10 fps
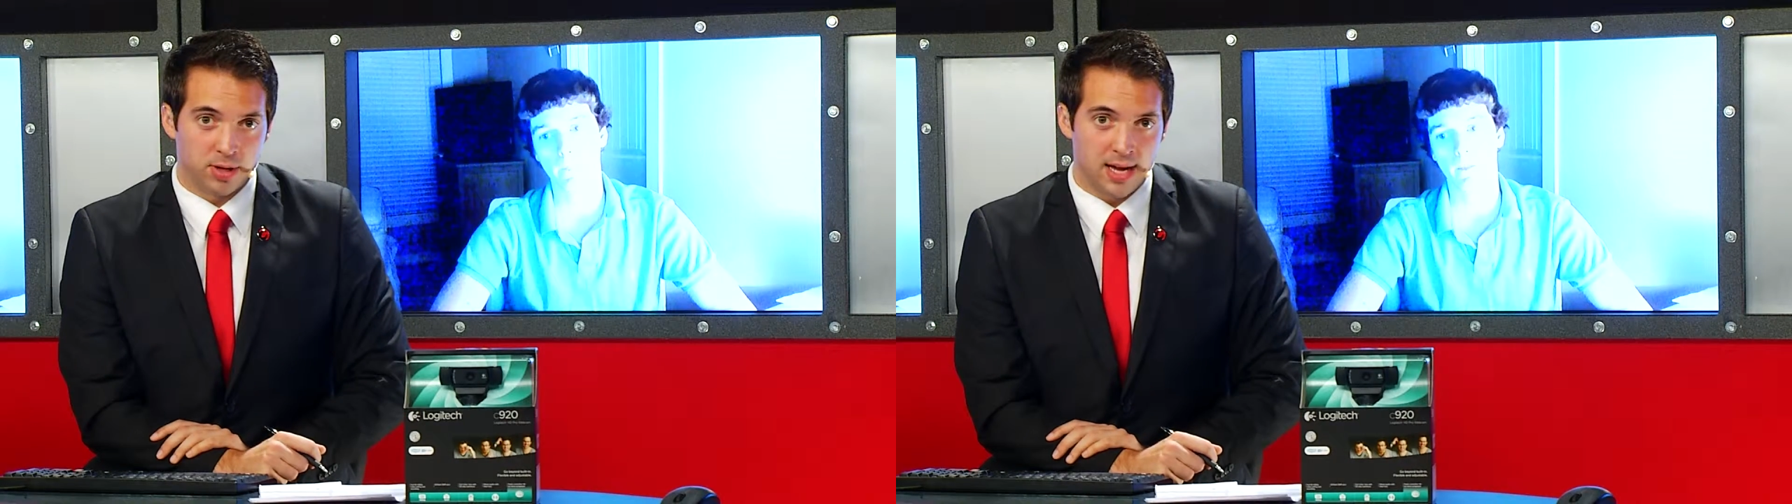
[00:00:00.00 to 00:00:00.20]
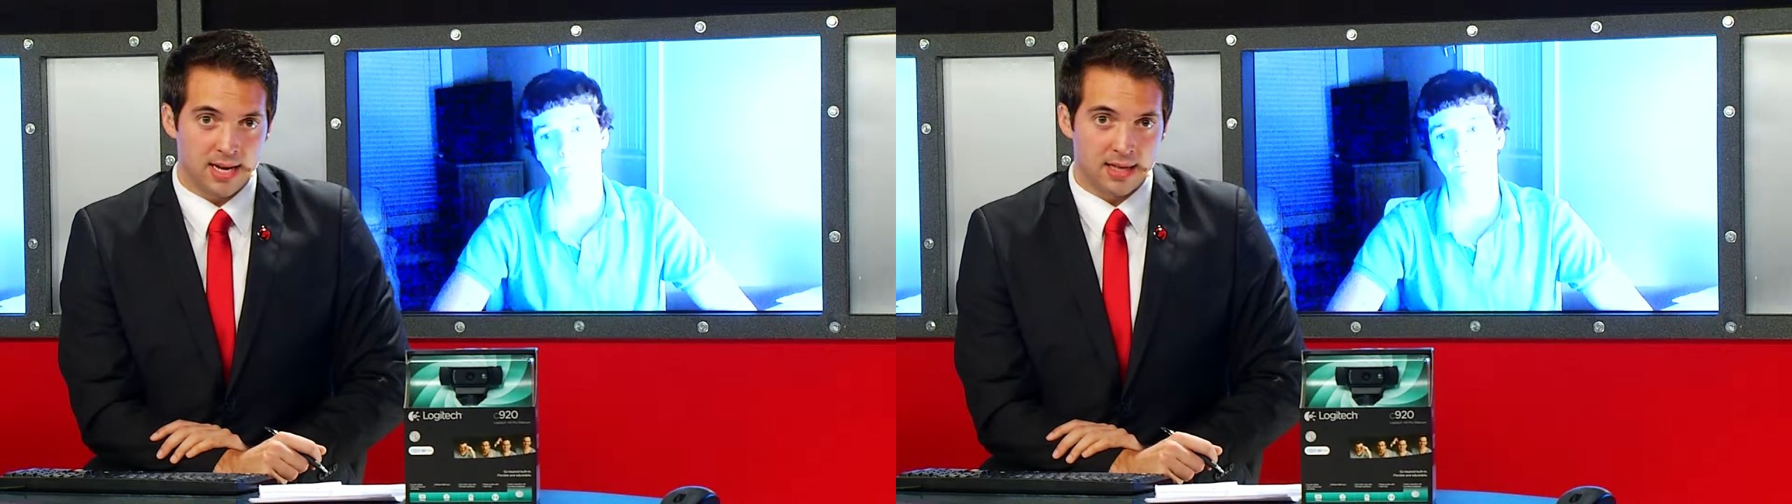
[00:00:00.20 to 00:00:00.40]

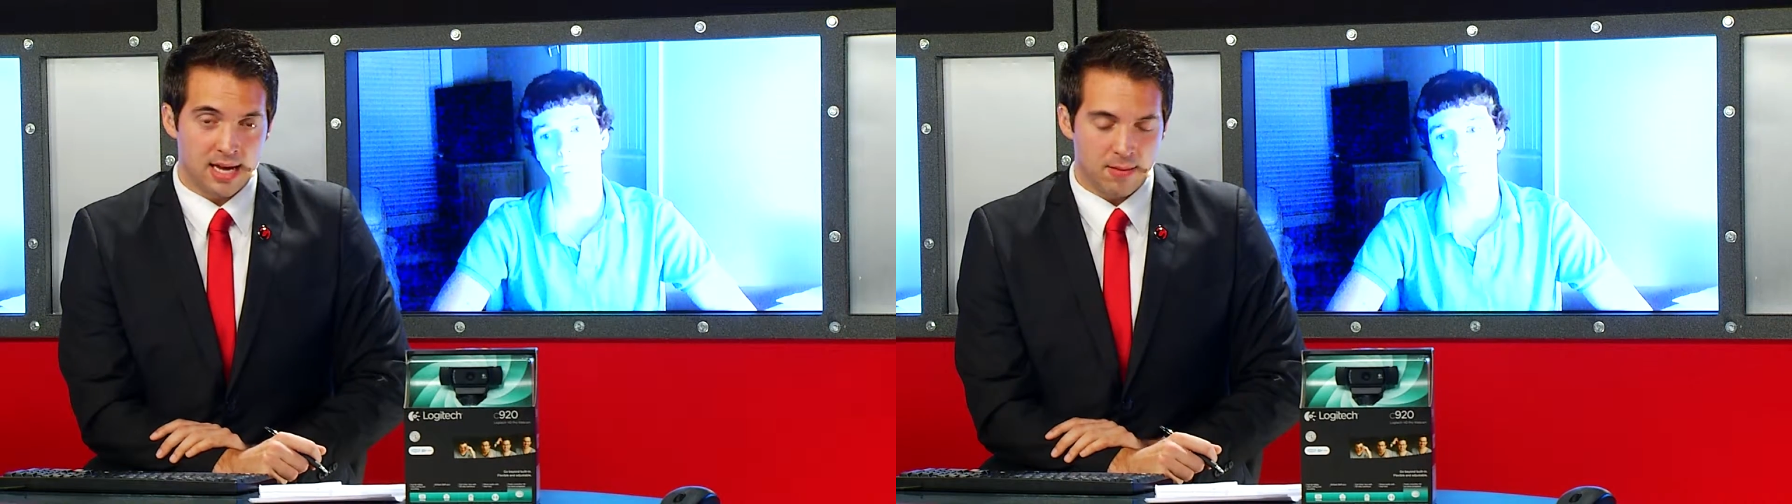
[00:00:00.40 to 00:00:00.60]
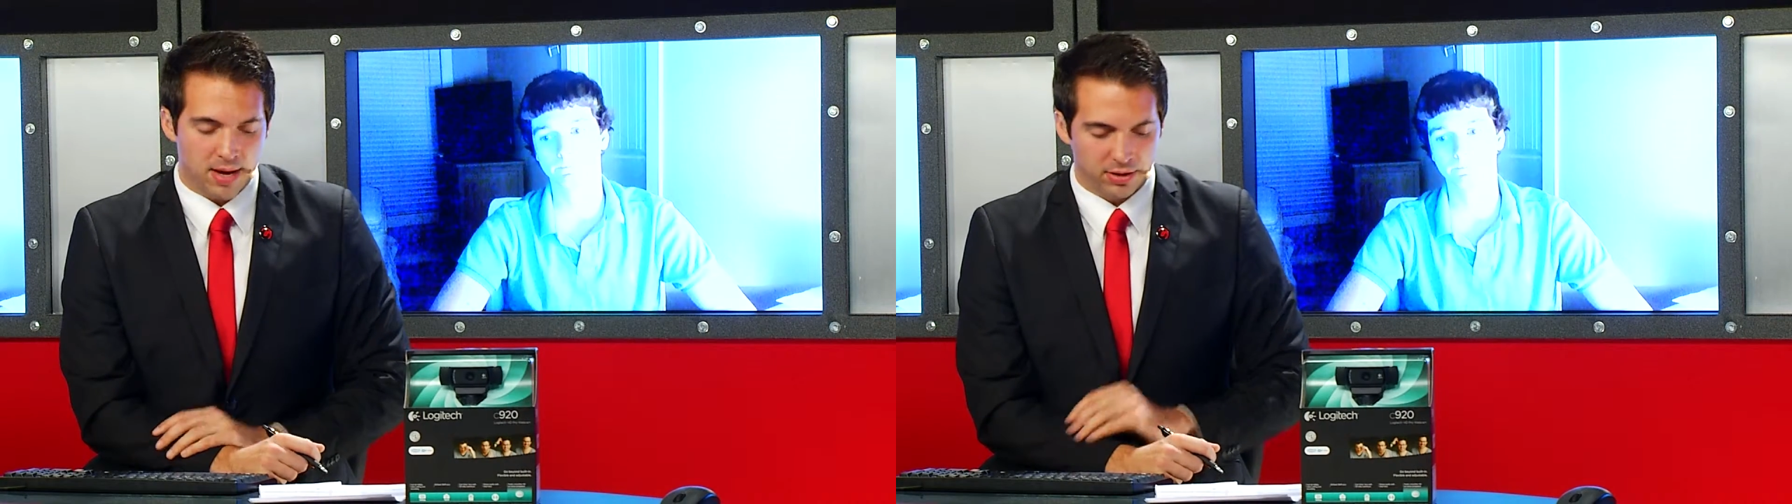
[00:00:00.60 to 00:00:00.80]
playing in
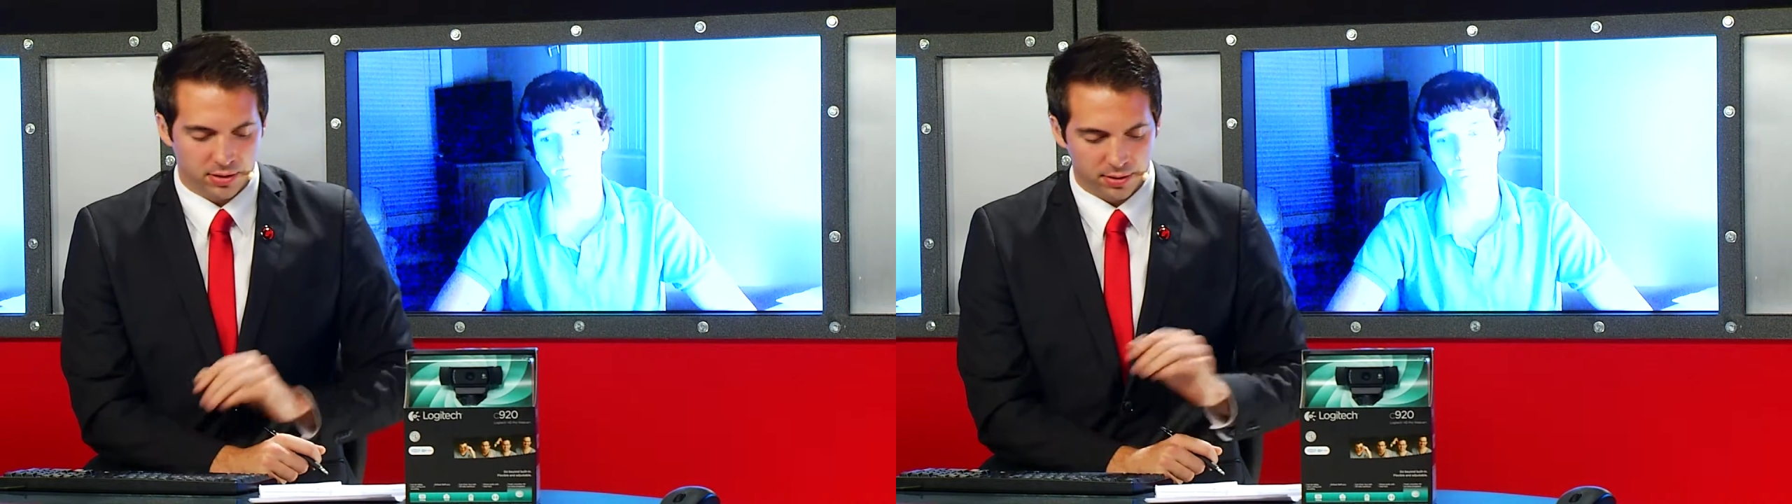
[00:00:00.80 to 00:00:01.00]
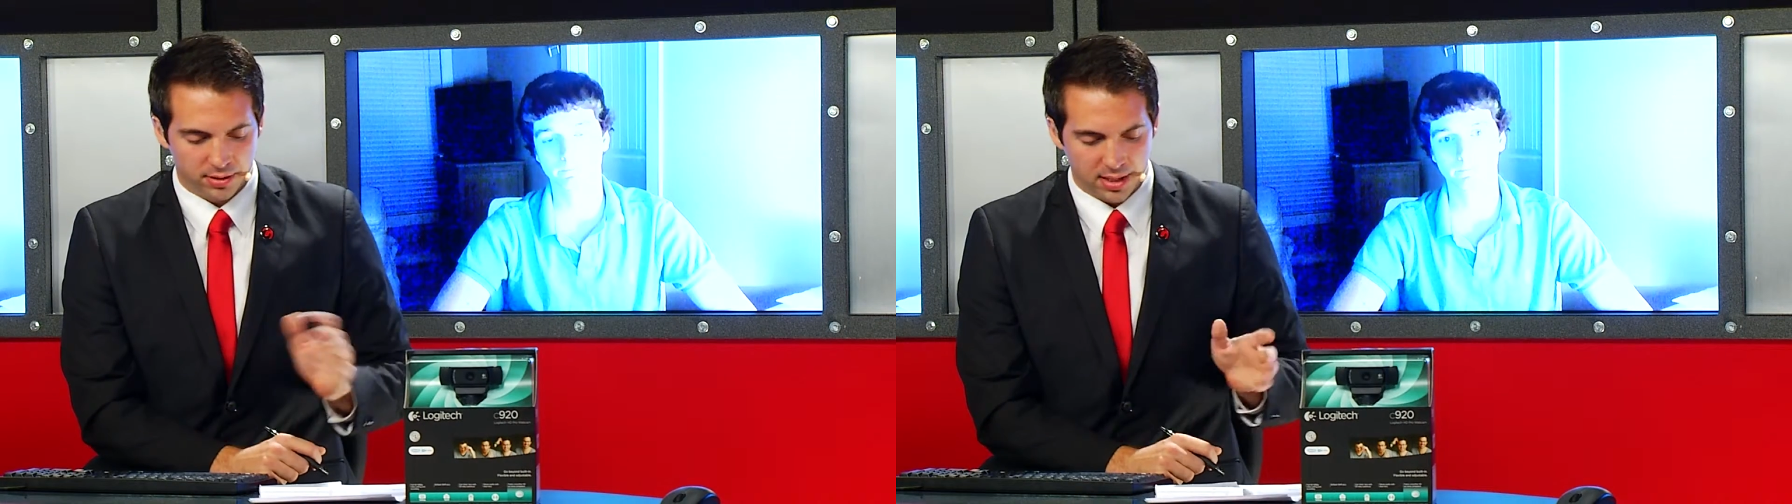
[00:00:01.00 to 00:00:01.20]
the
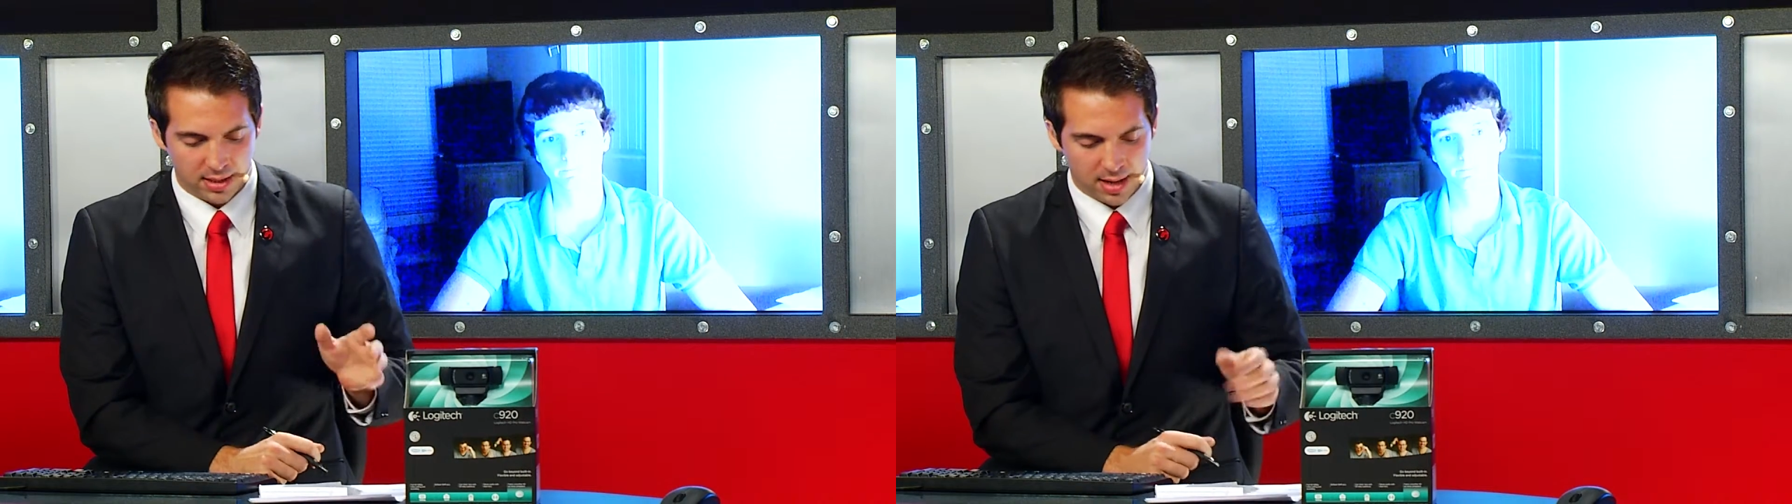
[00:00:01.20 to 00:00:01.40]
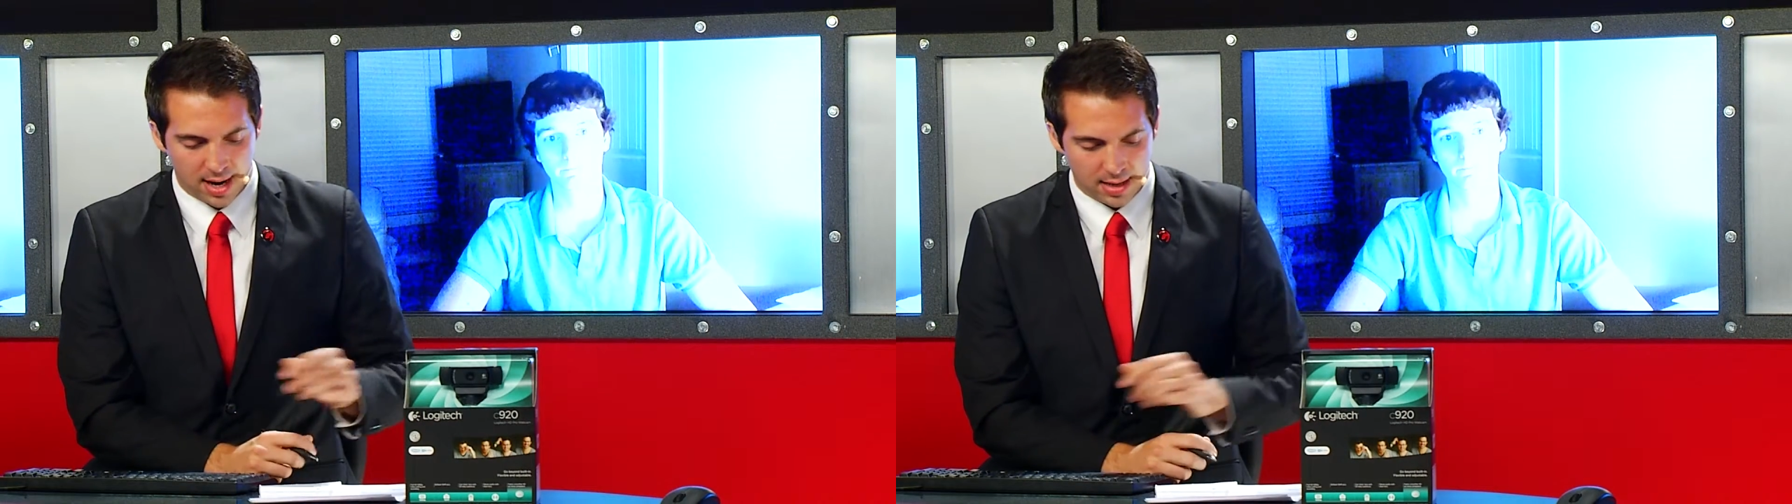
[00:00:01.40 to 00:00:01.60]
AMX
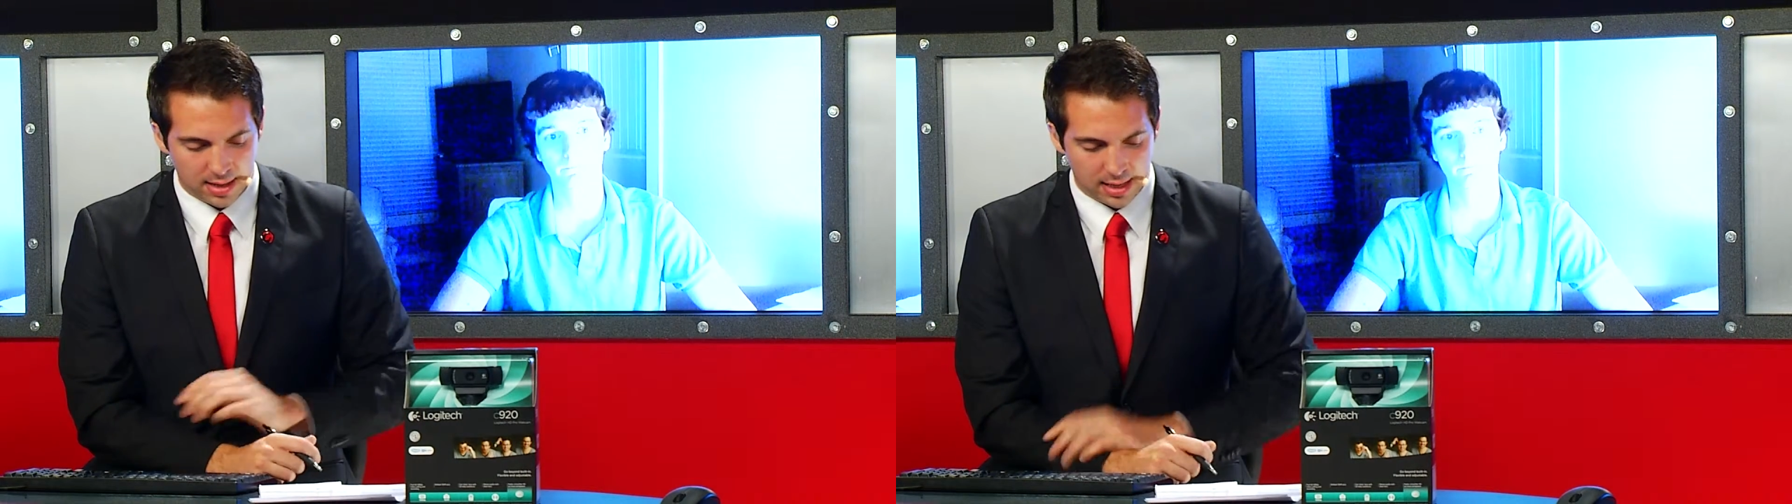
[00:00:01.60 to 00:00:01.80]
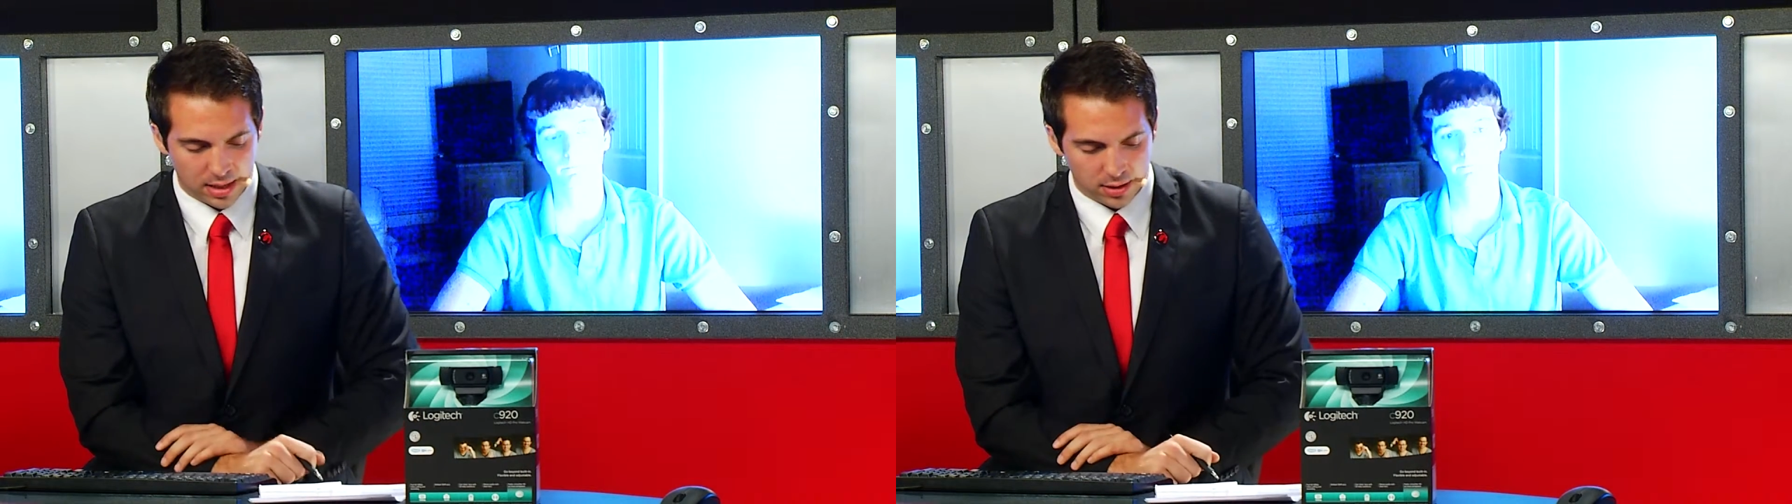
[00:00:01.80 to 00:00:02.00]
1390,